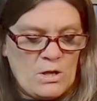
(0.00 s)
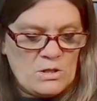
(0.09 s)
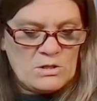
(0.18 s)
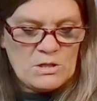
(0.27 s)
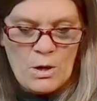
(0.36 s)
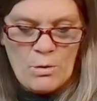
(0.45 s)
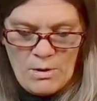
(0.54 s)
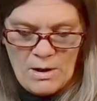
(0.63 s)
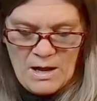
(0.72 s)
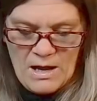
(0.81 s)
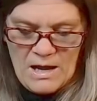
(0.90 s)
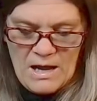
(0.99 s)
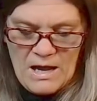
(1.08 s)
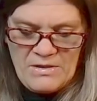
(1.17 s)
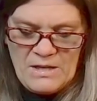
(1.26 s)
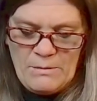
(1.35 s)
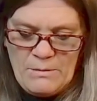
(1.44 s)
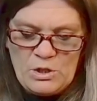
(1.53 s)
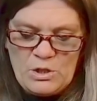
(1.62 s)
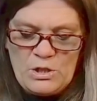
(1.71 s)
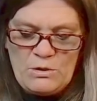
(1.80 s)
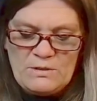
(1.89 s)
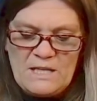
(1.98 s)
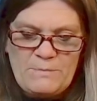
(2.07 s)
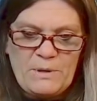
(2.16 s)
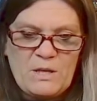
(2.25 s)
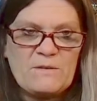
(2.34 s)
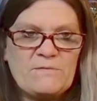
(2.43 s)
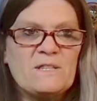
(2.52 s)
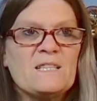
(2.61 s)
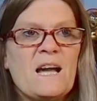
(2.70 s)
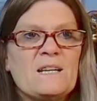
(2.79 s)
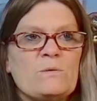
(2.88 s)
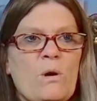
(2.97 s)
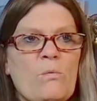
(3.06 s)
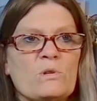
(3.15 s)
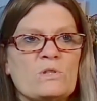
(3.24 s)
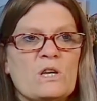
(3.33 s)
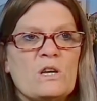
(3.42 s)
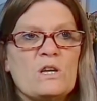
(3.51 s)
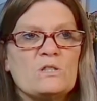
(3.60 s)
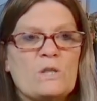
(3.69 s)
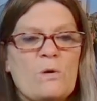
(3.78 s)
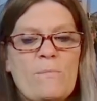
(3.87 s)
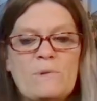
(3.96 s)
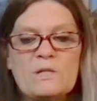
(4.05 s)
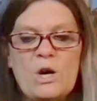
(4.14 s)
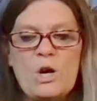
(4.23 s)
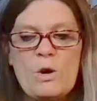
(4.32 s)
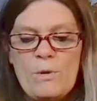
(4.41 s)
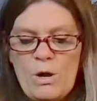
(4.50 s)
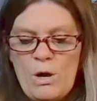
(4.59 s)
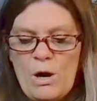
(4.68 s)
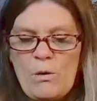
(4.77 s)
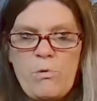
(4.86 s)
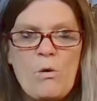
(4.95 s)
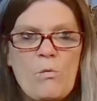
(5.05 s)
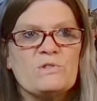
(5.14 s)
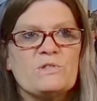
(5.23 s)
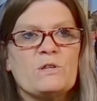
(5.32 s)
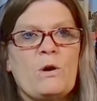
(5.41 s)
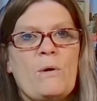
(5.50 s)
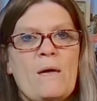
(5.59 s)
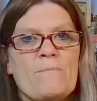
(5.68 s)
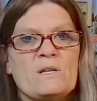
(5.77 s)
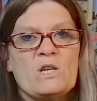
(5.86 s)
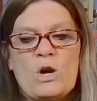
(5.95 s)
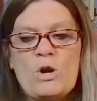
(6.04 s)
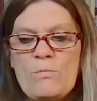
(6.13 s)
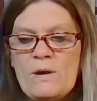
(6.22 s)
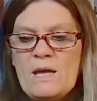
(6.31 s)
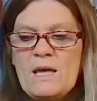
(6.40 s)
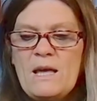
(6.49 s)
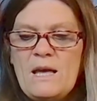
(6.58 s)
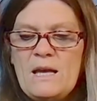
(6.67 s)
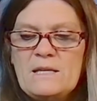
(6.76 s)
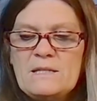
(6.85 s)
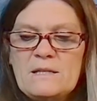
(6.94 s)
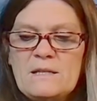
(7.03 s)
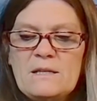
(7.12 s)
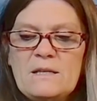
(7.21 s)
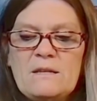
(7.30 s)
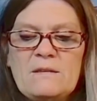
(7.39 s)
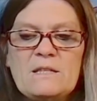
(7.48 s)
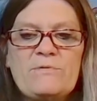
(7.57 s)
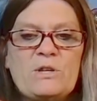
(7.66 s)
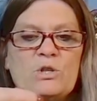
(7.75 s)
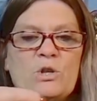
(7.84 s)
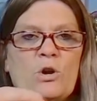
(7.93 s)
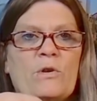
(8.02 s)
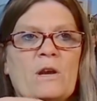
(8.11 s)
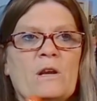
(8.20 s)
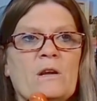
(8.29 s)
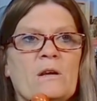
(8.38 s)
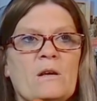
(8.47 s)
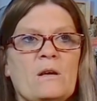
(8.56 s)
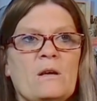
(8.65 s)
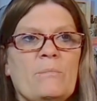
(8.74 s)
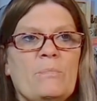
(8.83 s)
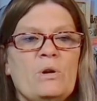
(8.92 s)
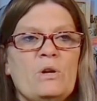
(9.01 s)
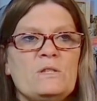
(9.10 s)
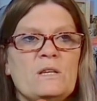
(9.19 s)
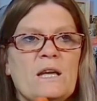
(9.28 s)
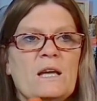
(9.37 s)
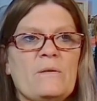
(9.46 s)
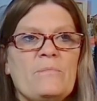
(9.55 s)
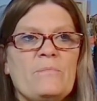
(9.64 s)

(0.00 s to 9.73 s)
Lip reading: So I think I'm going to choose this because I've decided what I want to go in my dome, and what I want to go in my dome is this Victorian bird here.